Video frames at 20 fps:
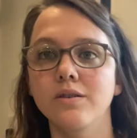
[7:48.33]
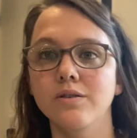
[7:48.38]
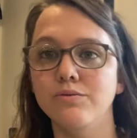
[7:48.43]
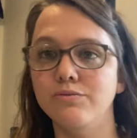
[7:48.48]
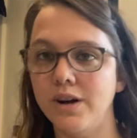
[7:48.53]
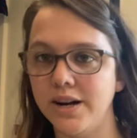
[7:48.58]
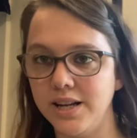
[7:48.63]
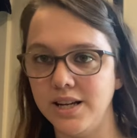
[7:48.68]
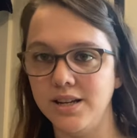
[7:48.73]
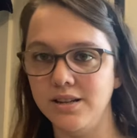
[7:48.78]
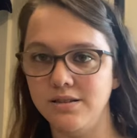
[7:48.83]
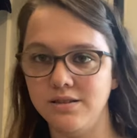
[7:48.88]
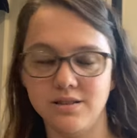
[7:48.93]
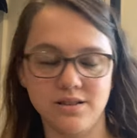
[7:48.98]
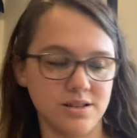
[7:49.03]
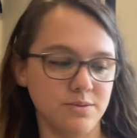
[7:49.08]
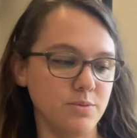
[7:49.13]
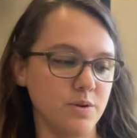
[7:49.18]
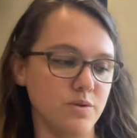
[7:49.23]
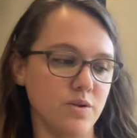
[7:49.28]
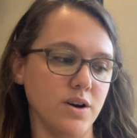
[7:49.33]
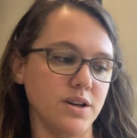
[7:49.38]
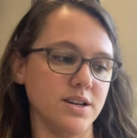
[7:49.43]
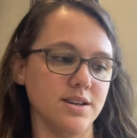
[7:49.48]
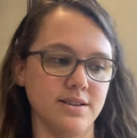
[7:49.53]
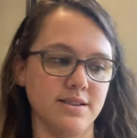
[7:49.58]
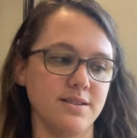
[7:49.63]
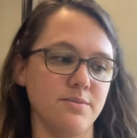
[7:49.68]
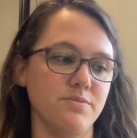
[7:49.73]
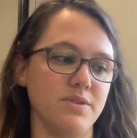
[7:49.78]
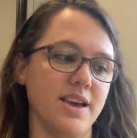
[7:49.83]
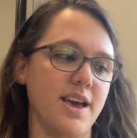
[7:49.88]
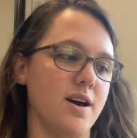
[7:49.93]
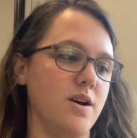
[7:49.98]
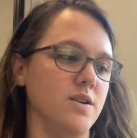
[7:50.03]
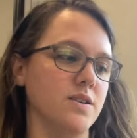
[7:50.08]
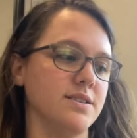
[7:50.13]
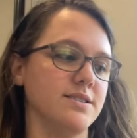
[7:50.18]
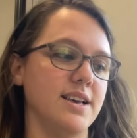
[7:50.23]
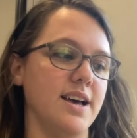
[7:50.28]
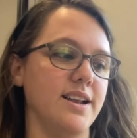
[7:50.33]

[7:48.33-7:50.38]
ready to move on to something else.